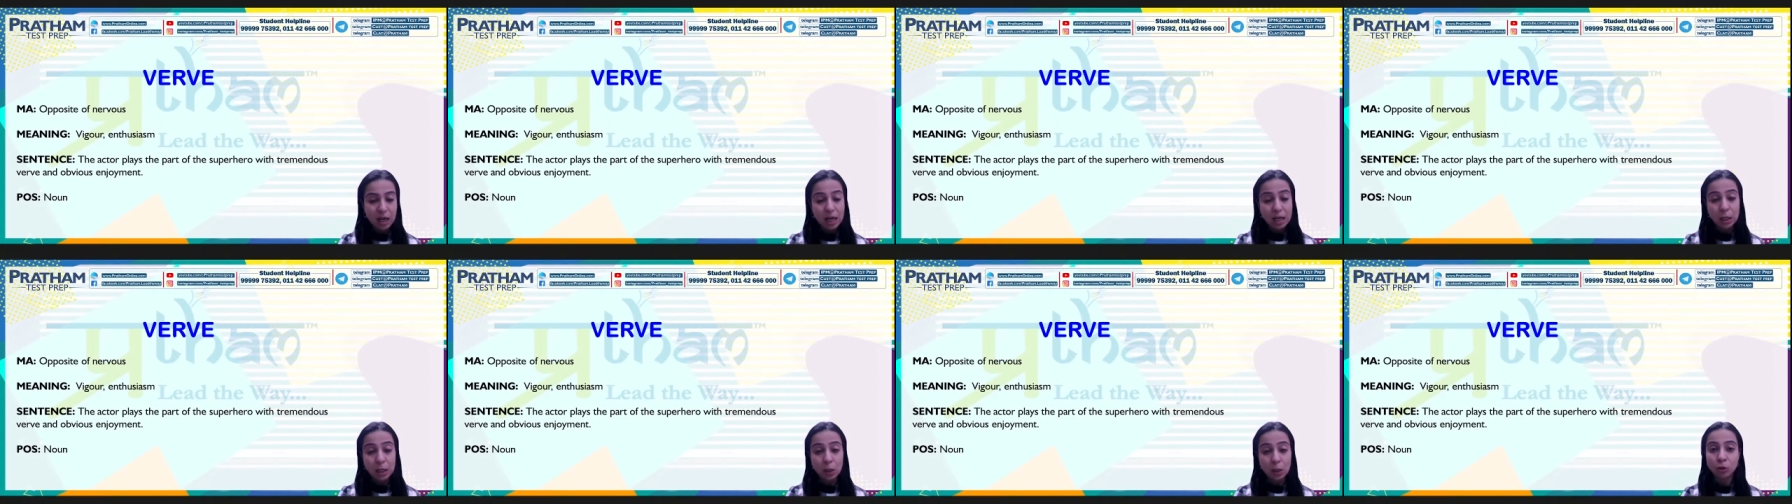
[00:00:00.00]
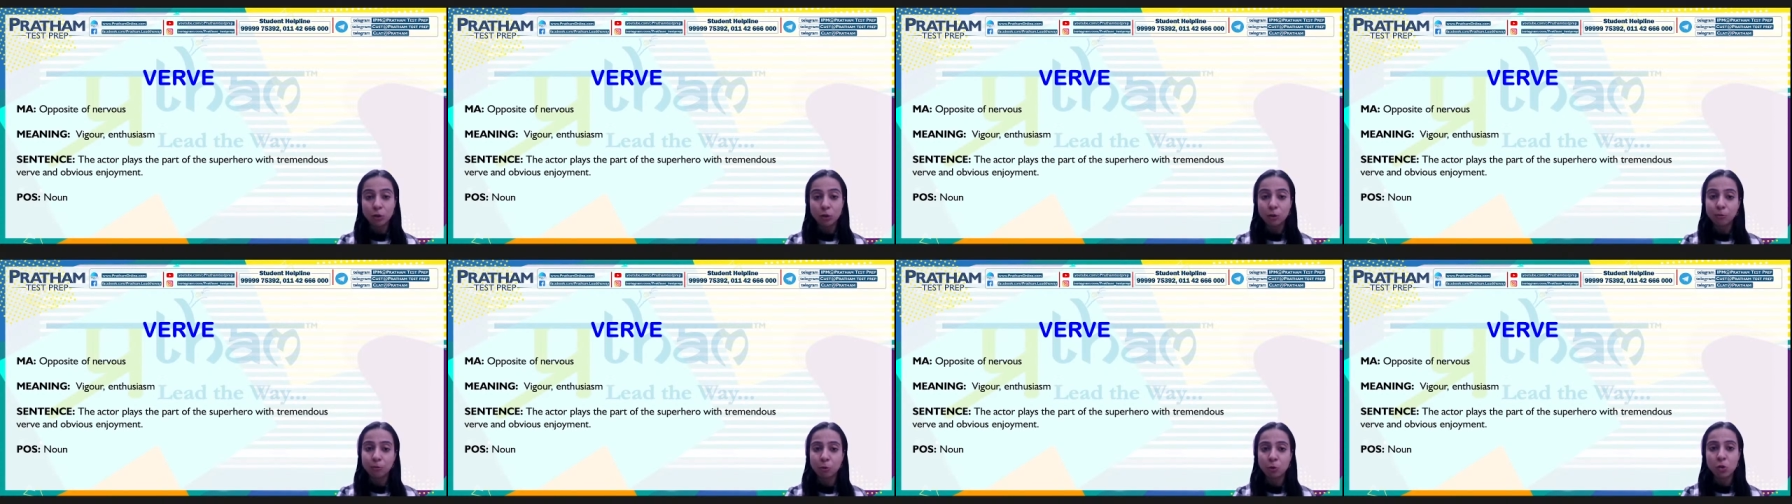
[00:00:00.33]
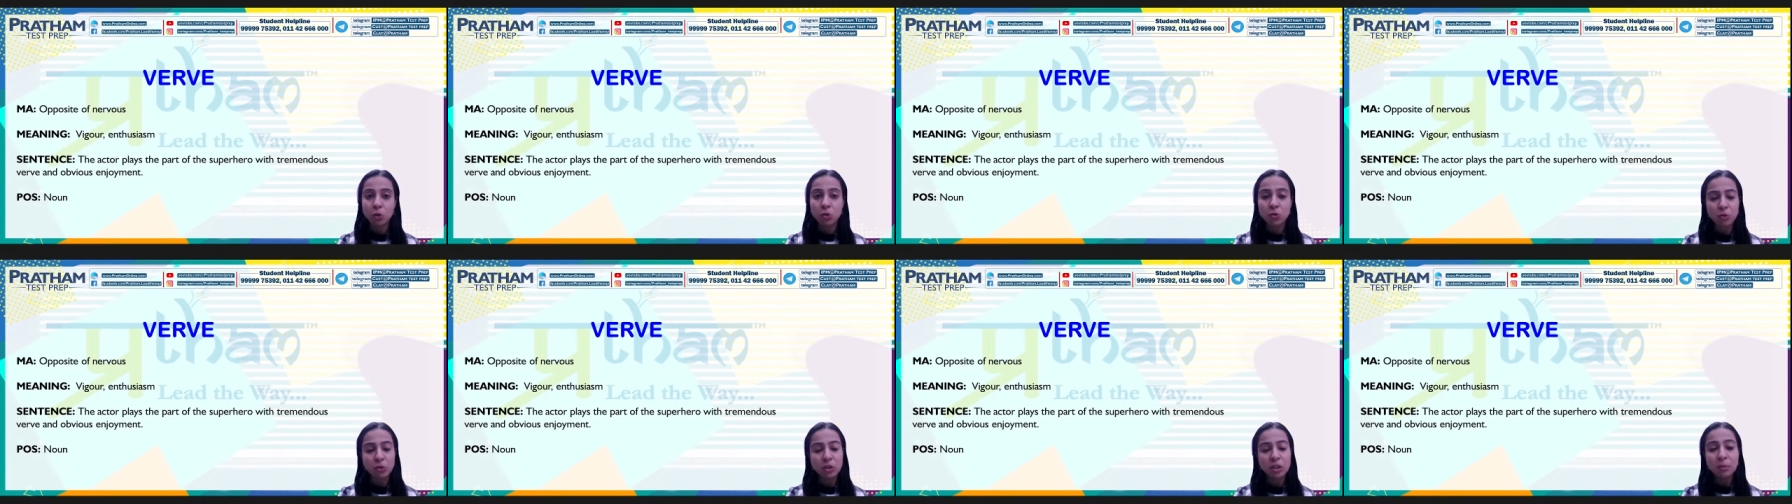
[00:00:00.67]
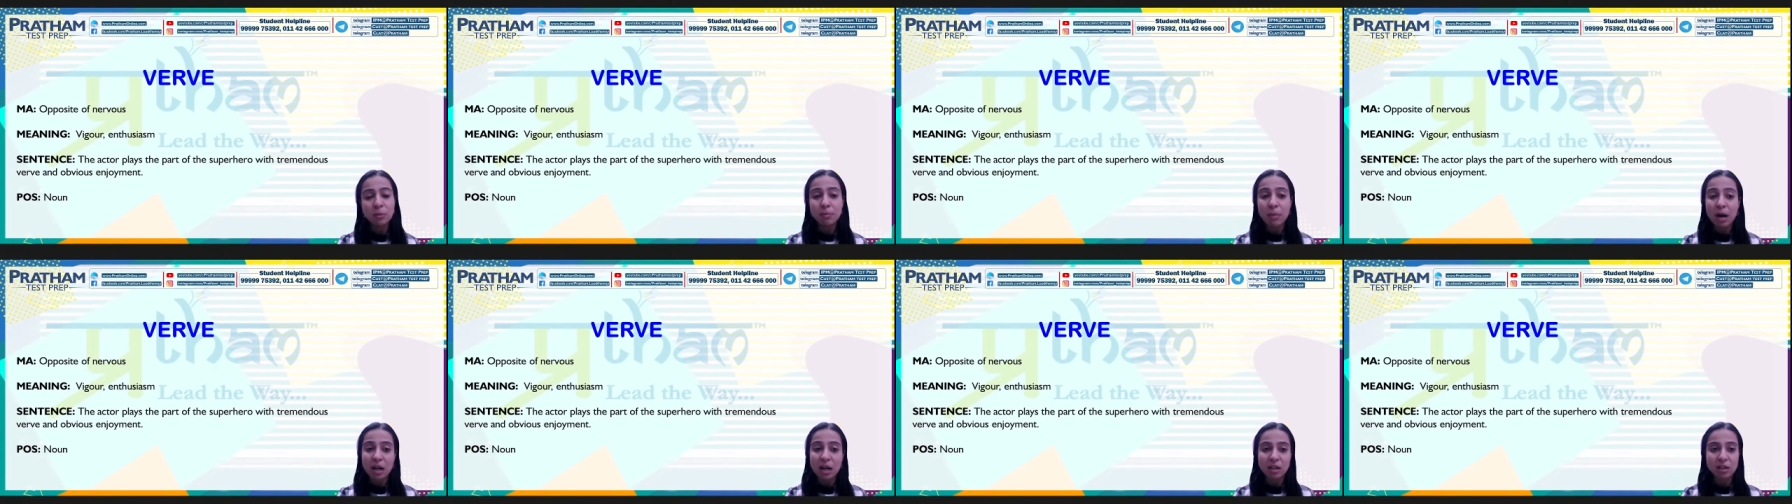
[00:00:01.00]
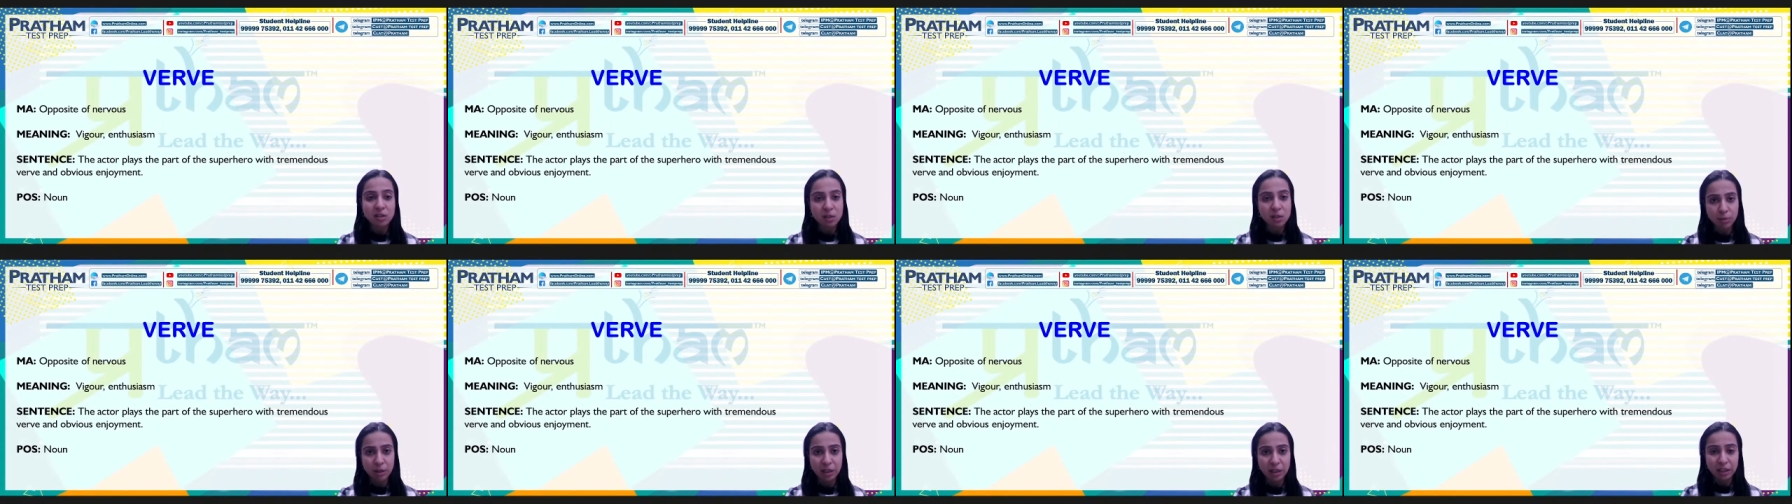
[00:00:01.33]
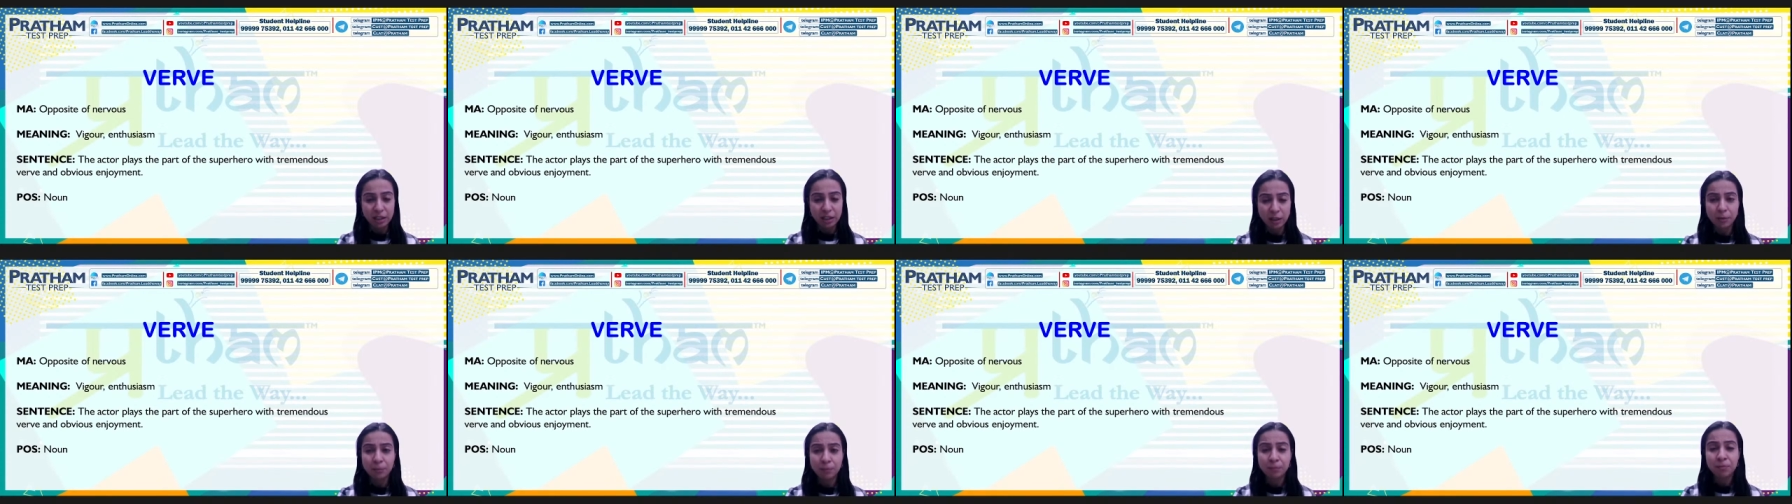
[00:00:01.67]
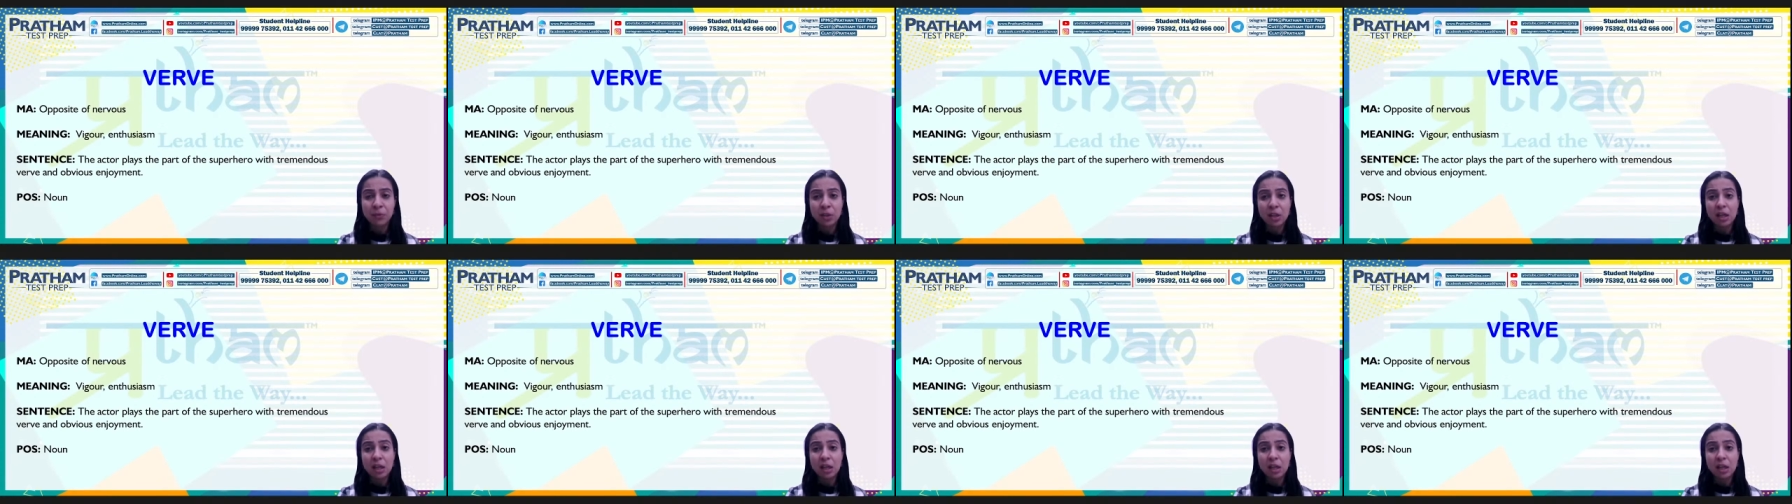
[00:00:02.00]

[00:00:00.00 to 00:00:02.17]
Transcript: And now you're forcefully participating.